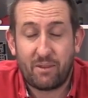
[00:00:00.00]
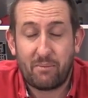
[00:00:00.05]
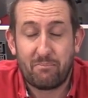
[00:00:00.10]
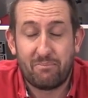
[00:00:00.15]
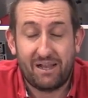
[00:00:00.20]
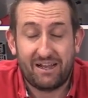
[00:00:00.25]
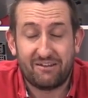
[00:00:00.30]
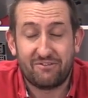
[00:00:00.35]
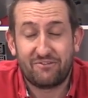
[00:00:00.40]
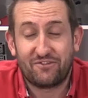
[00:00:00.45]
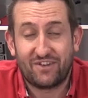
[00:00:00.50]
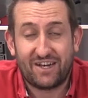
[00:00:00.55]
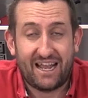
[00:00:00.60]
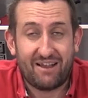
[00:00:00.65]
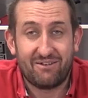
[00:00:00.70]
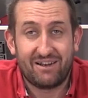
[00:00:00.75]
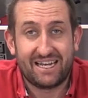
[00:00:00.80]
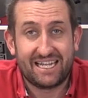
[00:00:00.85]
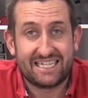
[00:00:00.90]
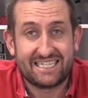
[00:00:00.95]
But for
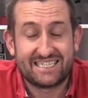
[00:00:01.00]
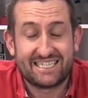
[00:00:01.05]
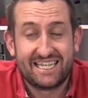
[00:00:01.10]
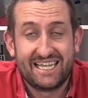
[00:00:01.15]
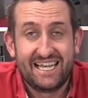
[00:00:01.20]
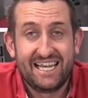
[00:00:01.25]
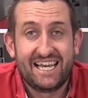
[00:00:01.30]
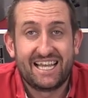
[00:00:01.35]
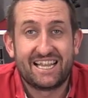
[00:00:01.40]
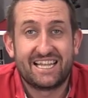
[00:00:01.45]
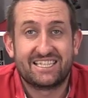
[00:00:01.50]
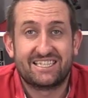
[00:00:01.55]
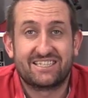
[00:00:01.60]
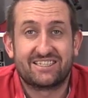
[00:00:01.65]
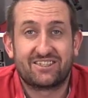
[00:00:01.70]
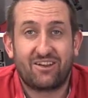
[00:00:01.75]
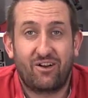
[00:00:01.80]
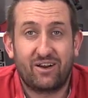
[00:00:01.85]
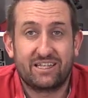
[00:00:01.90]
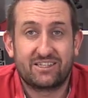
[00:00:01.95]
now at least, this is
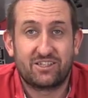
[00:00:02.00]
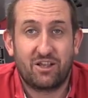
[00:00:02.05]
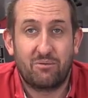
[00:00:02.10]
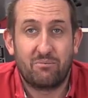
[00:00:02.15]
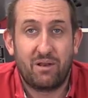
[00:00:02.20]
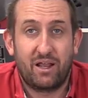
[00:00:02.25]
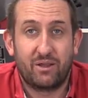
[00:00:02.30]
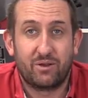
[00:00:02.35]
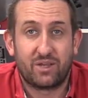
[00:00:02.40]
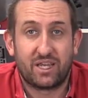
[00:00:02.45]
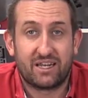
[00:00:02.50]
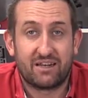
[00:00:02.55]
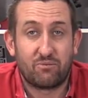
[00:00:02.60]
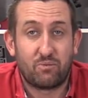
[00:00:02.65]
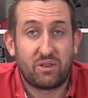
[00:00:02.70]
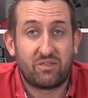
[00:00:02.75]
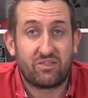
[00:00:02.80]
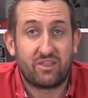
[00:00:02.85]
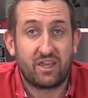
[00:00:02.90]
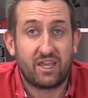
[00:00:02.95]
Tiny Tom Logan
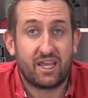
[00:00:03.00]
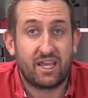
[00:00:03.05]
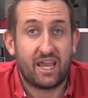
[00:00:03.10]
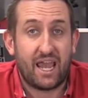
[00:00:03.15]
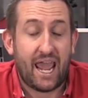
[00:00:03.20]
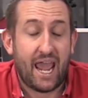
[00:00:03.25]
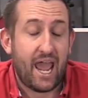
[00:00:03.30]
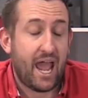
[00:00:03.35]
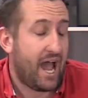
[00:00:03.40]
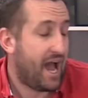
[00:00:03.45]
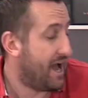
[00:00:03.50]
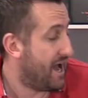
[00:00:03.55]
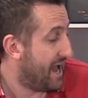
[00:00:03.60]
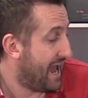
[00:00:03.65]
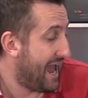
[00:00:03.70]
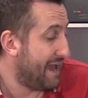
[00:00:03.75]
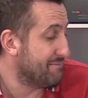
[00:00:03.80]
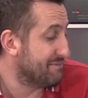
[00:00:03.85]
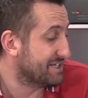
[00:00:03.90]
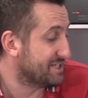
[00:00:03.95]
with the
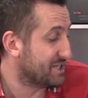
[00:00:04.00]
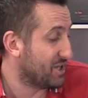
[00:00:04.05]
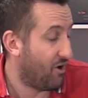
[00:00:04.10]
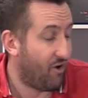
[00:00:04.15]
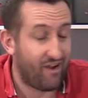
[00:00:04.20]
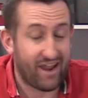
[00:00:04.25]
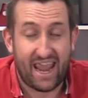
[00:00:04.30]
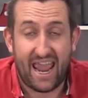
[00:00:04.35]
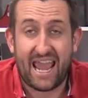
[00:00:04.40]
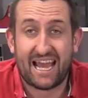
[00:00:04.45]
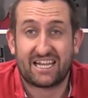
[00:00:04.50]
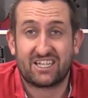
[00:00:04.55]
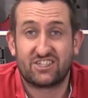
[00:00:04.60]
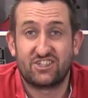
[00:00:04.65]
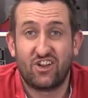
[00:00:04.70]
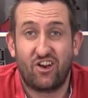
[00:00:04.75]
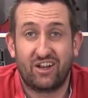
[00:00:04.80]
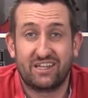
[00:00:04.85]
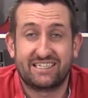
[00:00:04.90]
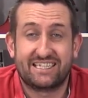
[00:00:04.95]
MSI
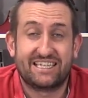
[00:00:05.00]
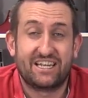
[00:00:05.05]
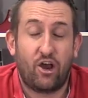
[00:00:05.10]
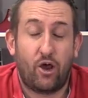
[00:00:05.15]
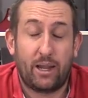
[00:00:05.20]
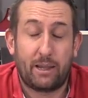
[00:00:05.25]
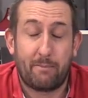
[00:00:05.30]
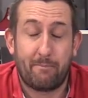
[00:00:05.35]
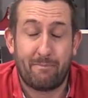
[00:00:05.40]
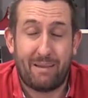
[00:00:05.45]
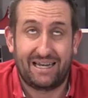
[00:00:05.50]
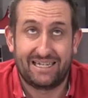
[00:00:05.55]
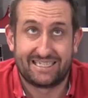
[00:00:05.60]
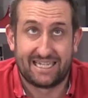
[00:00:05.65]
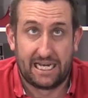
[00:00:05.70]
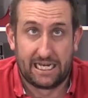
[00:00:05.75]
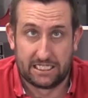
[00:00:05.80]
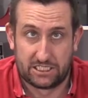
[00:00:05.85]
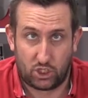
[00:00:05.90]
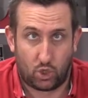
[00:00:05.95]
X99
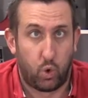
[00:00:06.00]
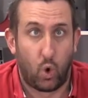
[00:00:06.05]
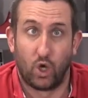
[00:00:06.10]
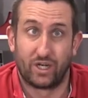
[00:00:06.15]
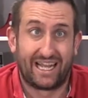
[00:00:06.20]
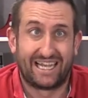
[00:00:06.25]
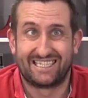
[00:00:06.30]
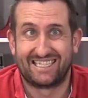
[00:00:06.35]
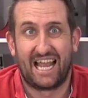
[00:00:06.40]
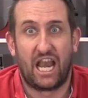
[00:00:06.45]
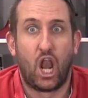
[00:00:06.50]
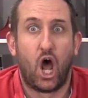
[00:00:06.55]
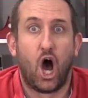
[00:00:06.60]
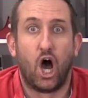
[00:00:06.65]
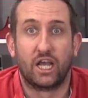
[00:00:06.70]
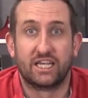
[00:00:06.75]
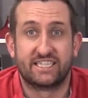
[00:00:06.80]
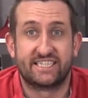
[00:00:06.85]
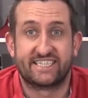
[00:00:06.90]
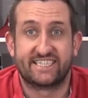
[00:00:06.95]
Mentalist
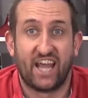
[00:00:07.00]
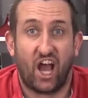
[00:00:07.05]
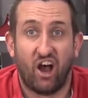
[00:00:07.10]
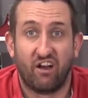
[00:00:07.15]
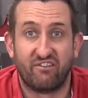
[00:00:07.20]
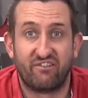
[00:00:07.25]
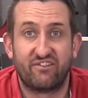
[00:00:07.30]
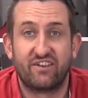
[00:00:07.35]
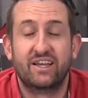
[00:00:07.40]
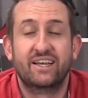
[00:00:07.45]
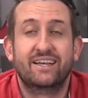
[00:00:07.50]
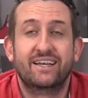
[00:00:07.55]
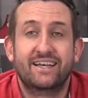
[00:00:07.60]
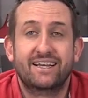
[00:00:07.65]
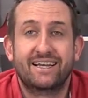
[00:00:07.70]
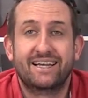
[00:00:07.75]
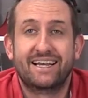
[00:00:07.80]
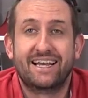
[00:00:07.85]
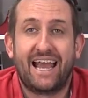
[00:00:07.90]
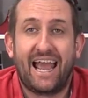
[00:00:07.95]
Quad-SLI stuff
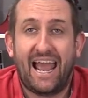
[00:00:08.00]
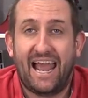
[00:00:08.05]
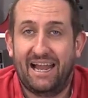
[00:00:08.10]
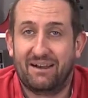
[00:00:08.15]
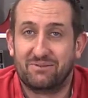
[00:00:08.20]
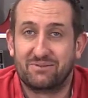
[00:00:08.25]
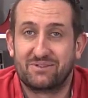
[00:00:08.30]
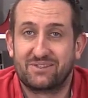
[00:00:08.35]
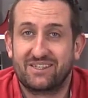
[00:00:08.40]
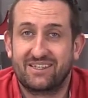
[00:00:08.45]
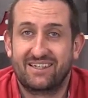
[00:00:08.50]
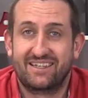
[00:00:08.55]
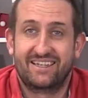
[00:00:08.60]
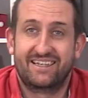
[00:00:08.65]
out.